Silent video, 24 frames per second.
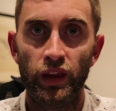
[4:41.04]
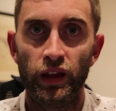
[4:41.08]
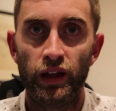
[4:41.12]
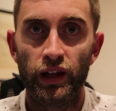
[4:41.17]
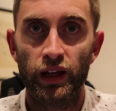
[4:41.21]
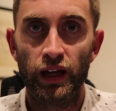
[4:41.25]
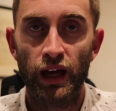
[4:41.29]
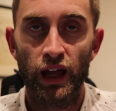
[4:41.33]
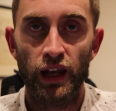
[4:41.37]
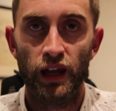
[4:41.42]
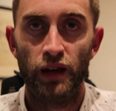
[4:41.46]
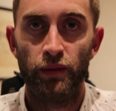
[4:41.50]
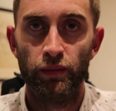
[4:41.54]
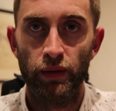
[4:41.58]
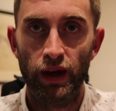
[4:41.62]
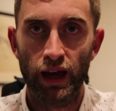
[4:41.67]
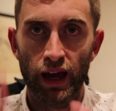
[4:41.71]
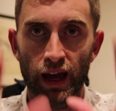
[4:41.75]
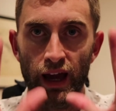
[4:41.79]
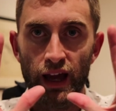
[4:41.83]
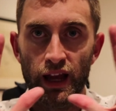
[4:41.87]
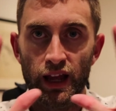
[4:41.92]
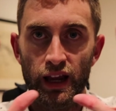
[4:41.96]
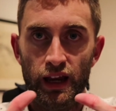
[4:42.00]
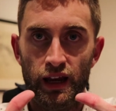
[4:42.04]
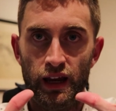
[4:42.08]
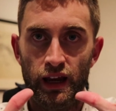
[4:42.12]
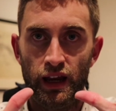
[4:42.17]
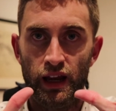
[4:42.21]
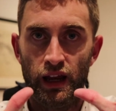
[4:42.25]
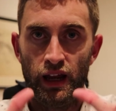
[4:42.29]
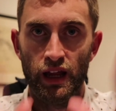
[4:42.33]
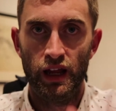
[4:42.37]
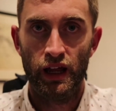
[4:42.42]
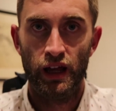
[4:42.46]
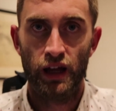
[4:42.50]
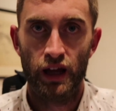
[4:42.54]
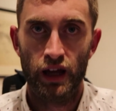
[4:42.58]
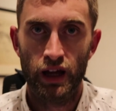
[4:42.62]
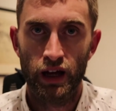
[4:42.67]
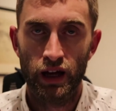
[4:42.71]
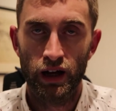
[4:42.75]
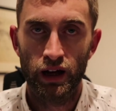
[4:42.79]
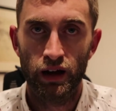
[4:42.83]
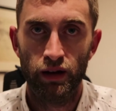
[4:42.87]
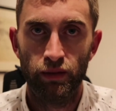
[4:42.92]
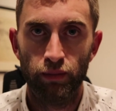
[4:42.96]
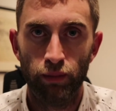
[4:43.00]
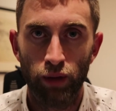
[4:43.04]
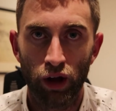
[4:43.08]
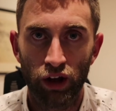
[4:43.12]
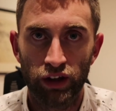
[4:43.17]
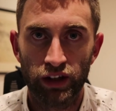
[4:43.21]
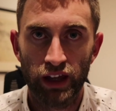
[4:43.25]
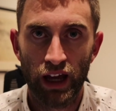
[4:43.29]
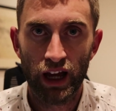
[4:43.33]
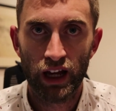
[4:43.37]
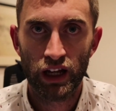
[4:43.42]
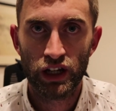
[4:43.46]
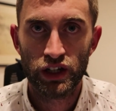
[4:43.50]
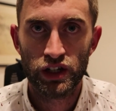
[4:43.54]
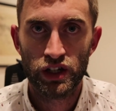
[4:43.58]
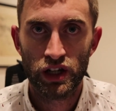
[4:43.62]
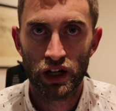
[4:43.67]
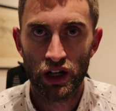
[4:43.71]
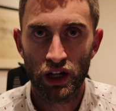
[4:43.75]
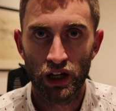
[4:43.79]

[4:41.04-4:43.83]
Cut number 8, montage.